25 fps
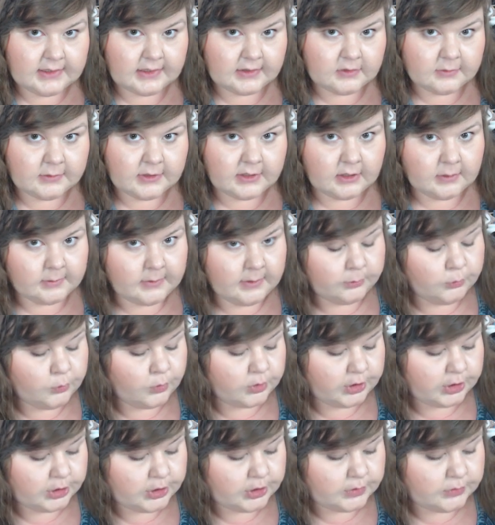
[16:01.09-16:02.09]
out to me that I maybe
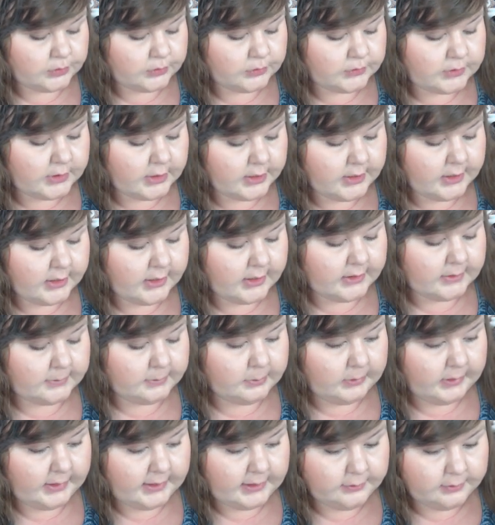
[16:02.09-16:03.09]
want to use, and then
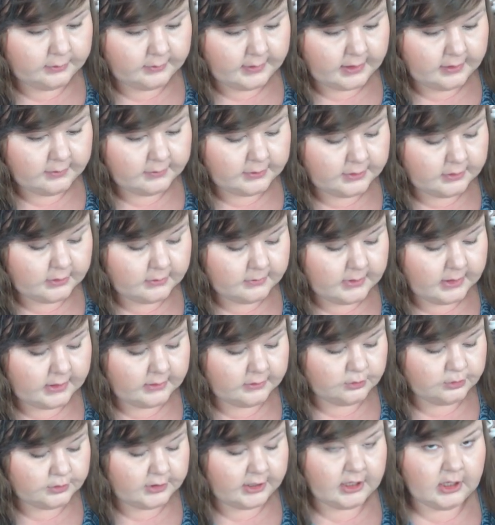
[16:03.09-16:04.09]
play around with them
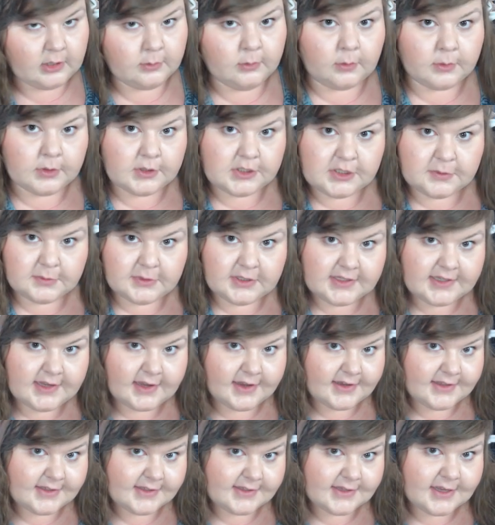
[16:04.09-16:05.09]
and try and come up with some
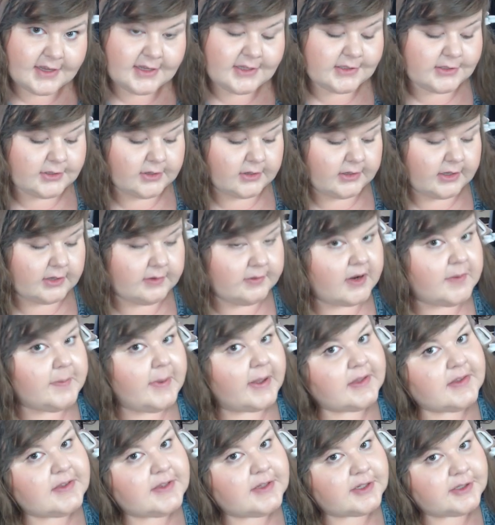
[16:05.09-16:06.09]
designs. So I'll get right
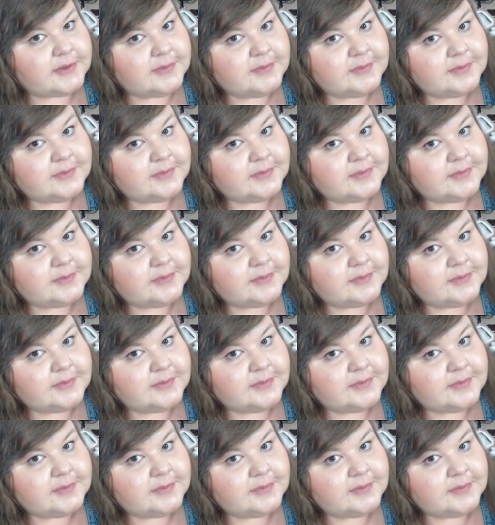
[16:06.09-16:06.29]
back to you.